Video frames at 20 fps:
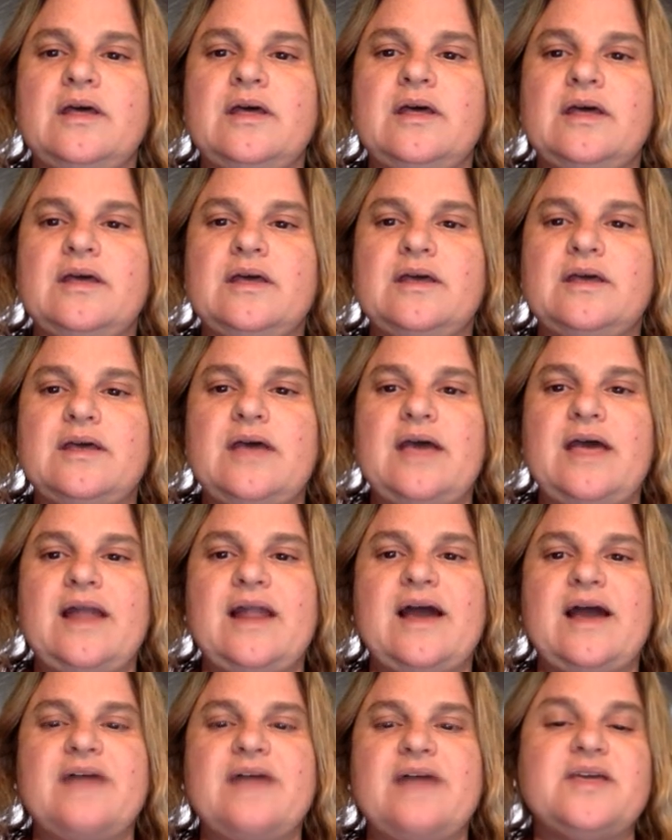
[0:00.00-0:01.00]
I've
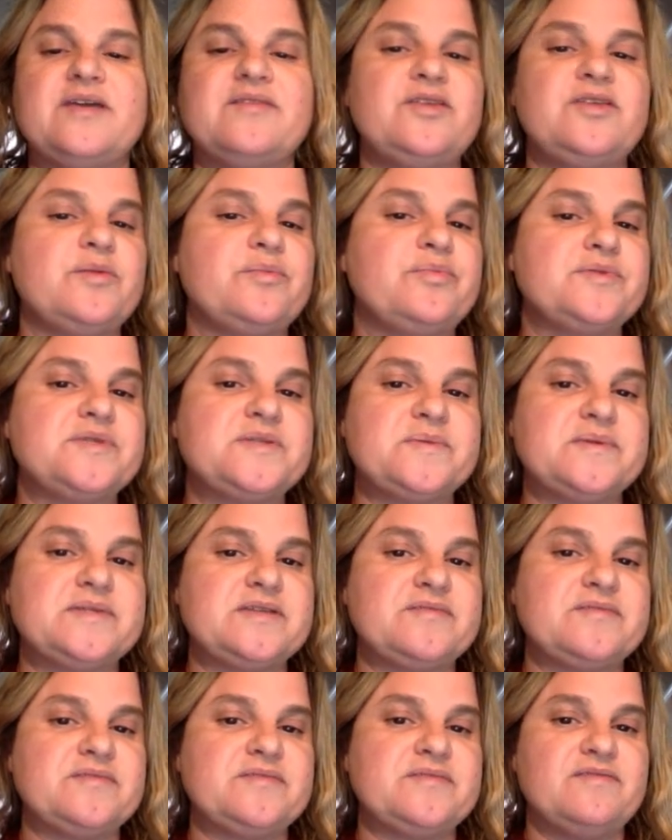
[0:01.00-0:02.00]
given you specific
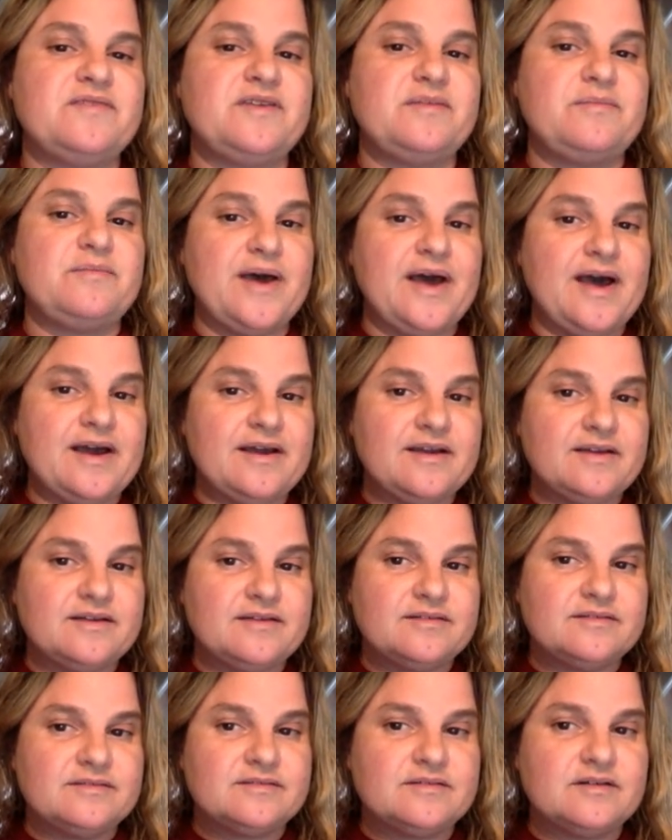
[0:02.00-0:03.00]
feedback
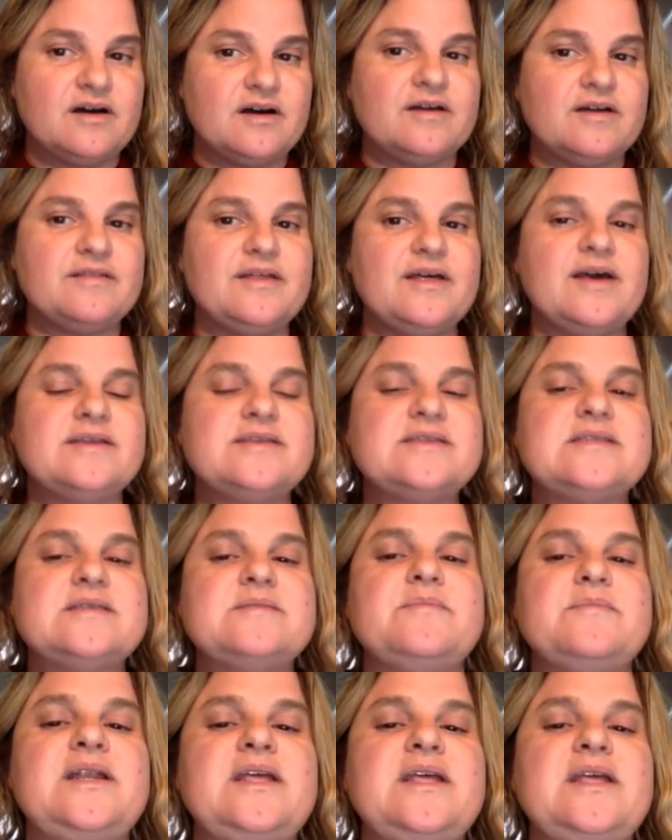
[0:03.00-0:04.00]
on that.
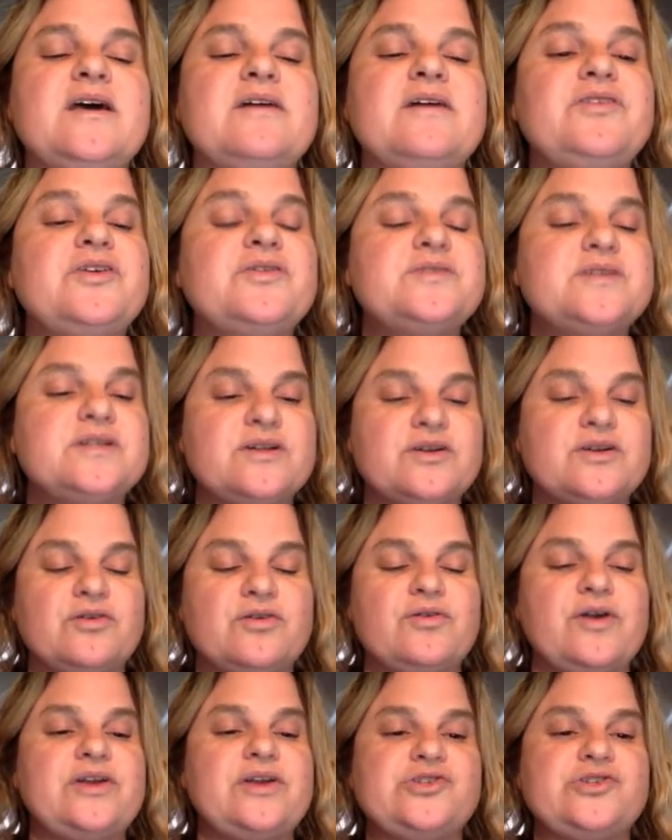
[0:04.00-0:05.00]
Many of you did a great
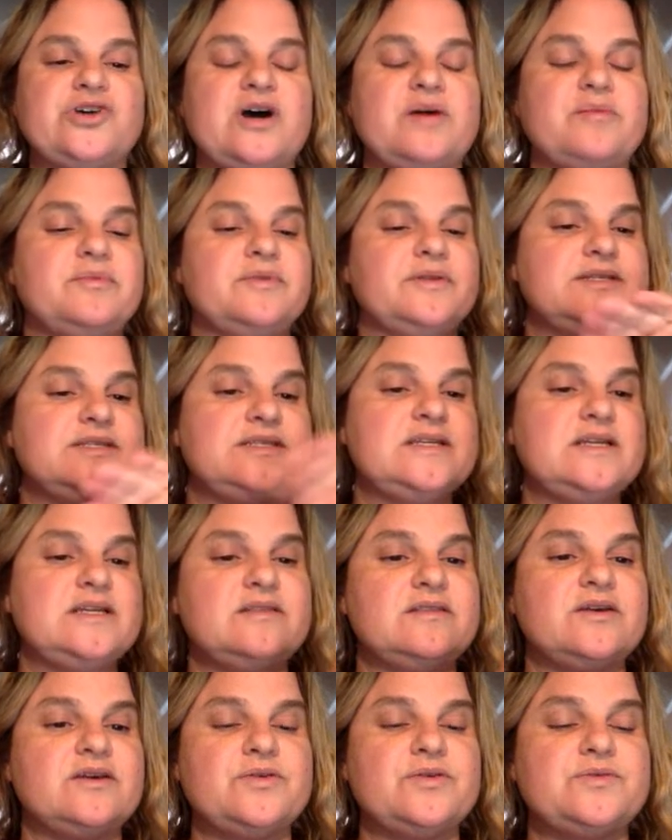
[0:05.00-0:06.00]
job listing
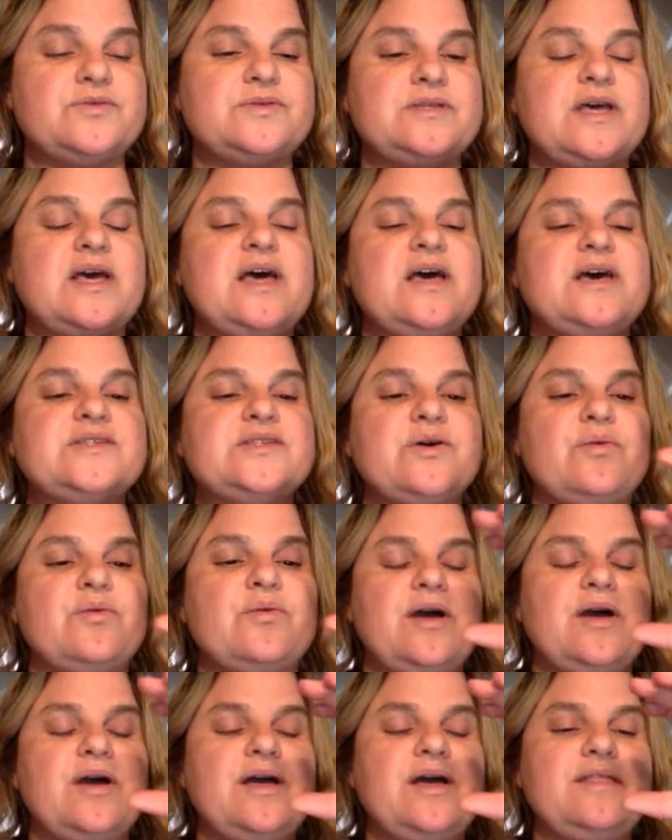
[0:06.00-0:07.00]
those. So
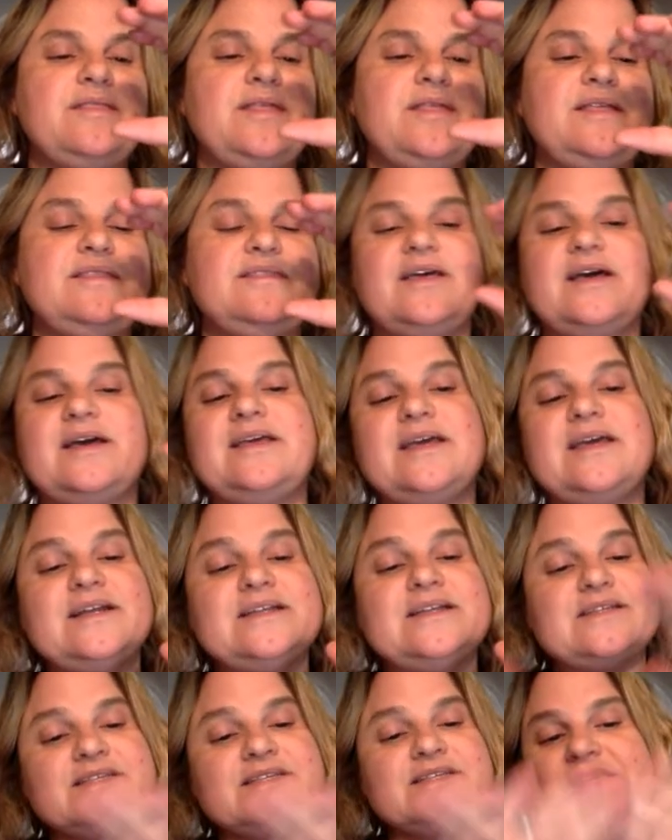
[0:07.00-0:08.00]
again, it doesn't
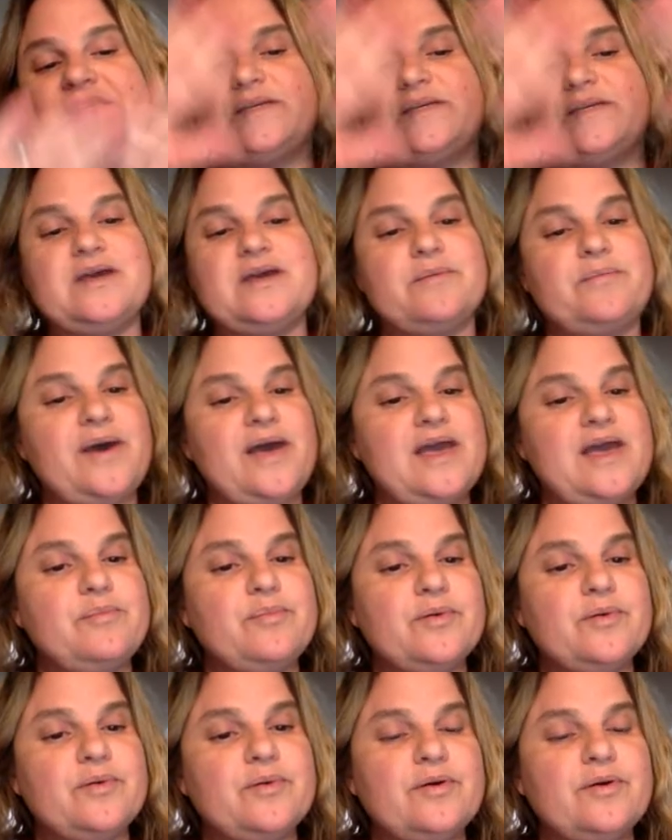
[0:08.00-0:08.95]
need to be a paper.